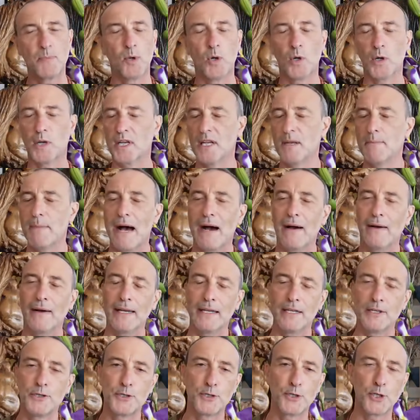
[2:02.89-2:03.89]
spoken about
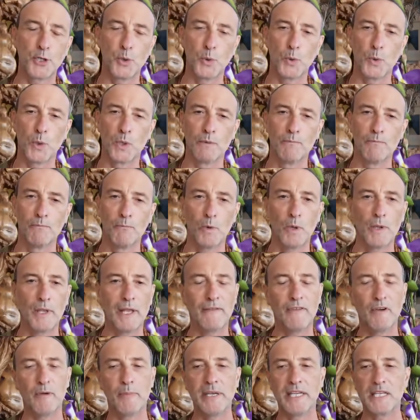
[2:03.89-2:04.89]
in school, will
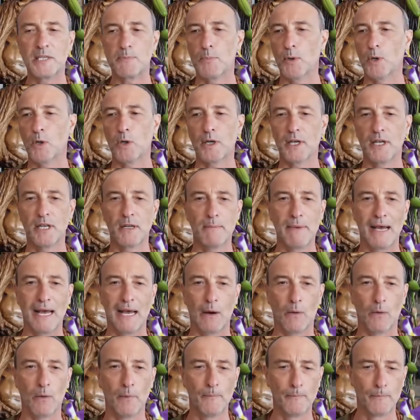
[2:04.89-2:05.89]
never be spoken
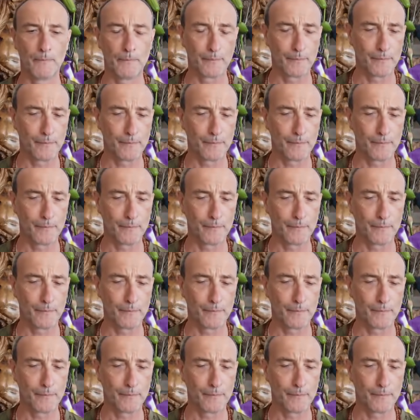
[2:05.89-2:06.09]
about